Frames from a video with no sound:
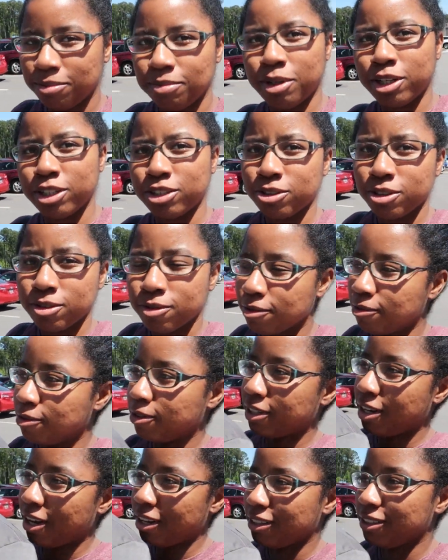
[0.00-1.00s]
Marshalls for
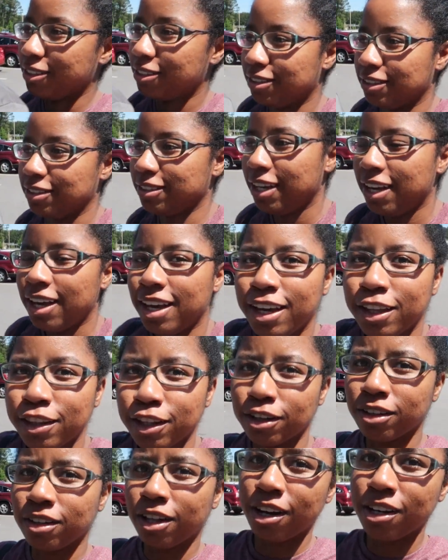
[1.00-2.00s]
$4, and
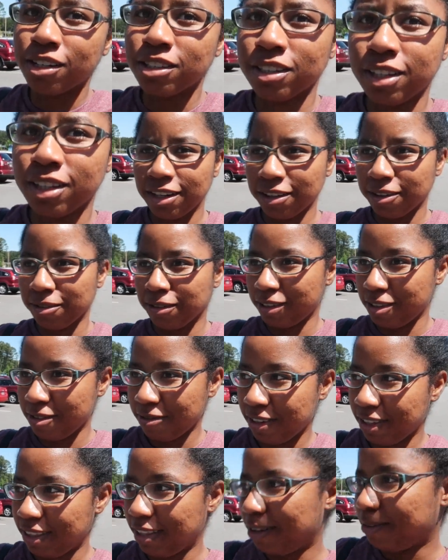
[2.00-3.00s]
they're large don't really
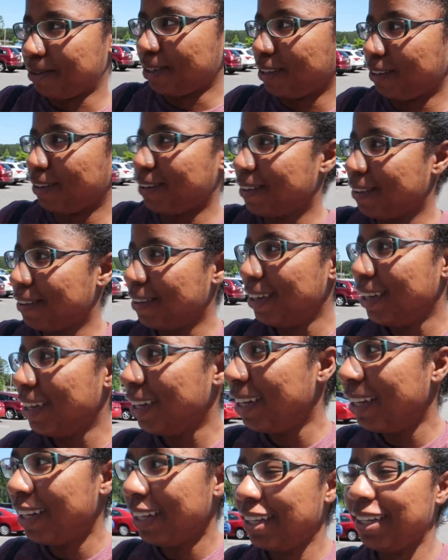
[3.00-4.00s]
fit that well.
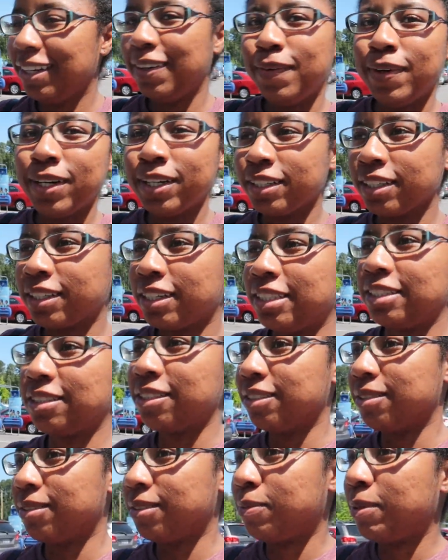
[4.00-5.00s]
Well, because
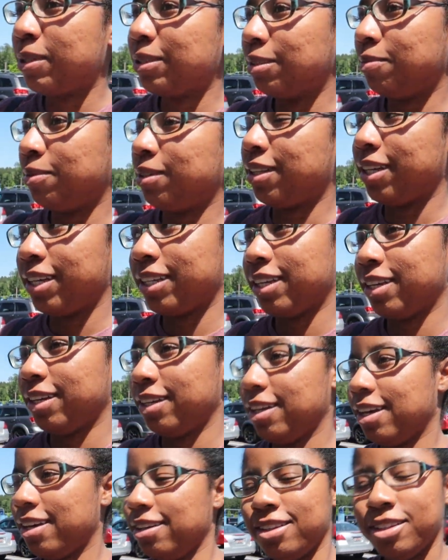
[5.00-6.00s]
they're supposed to be like that.
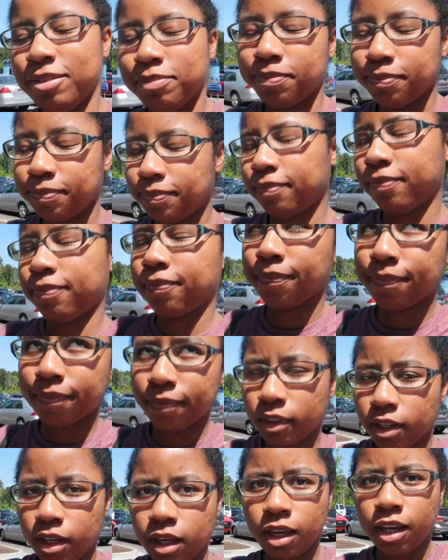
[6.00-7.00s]

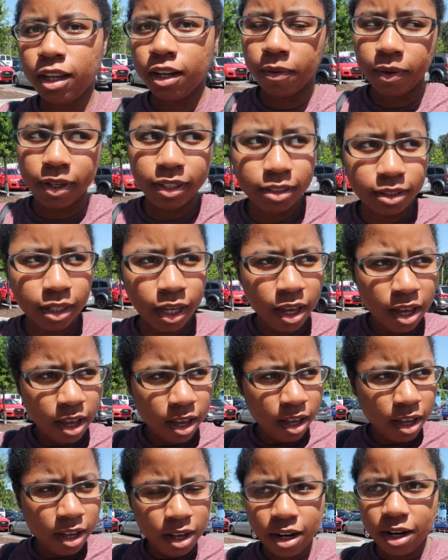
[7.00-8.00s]
Anyways,
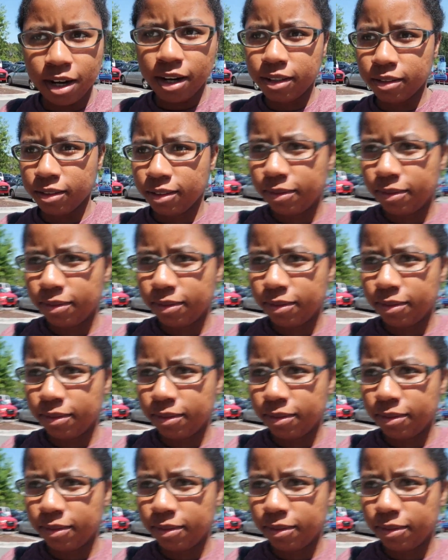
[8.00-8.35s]
all right.